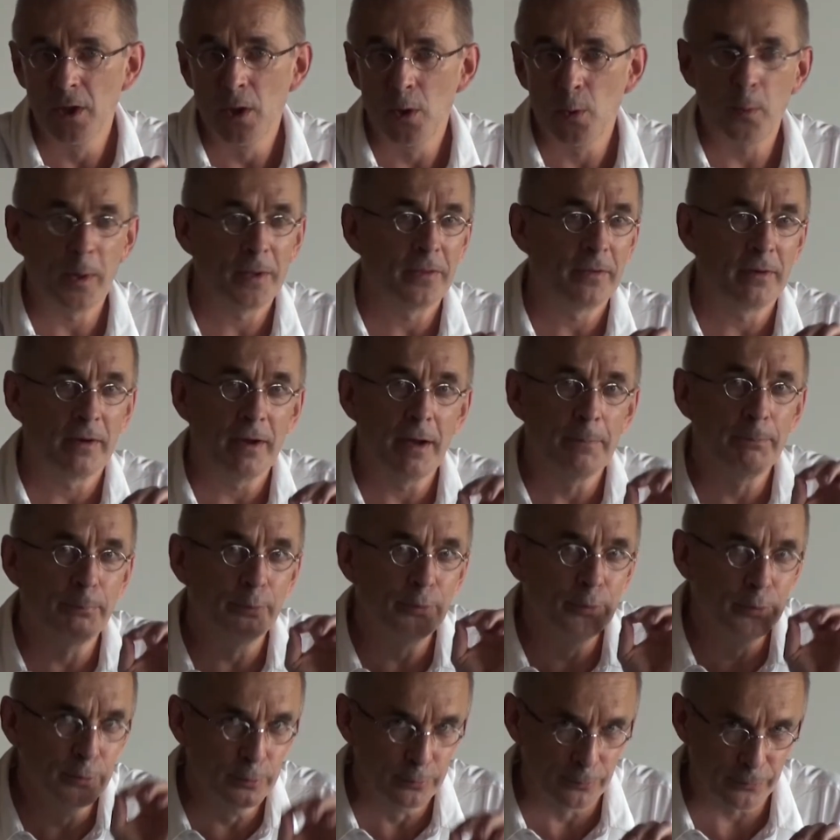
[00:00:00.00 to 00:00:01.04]
whether a
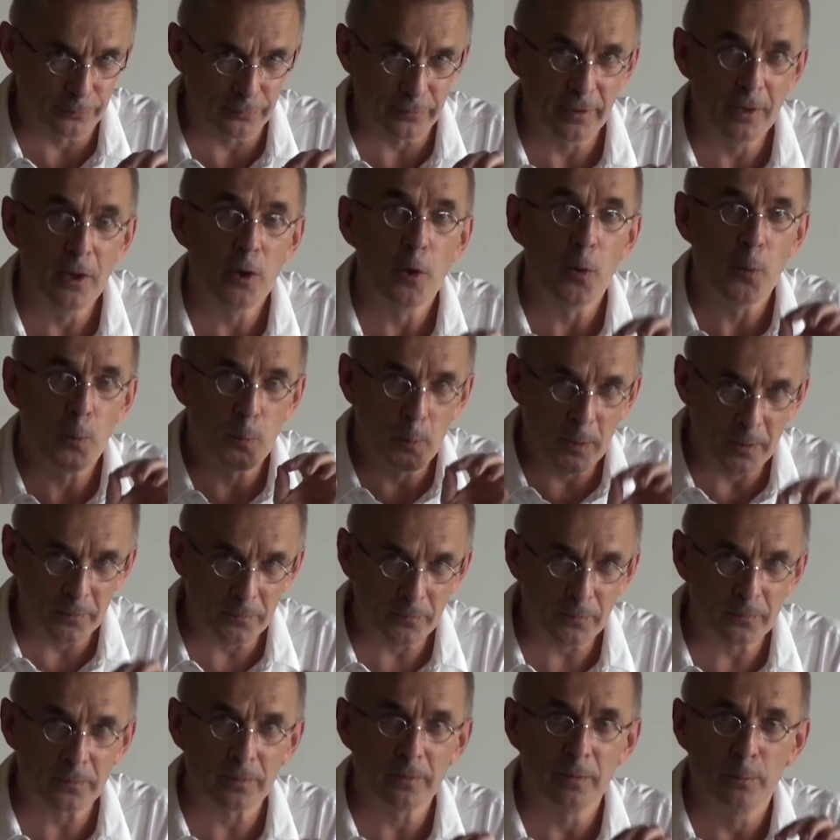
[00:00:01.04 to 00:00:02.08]
proof
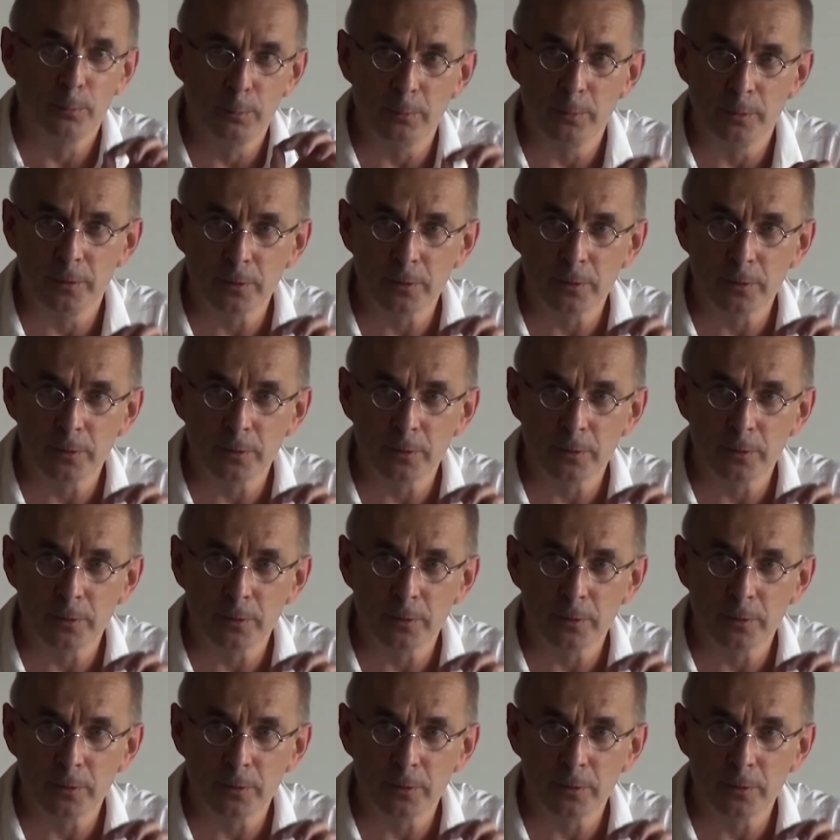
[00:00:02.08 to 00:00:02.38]
was